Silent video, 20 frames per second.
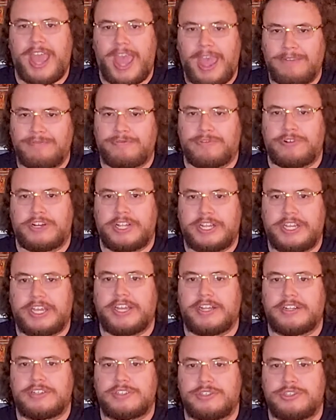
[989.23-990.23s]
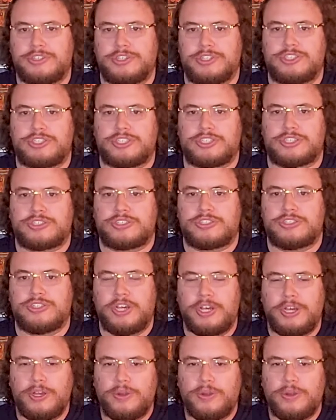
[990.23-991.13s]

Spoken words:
ever get to just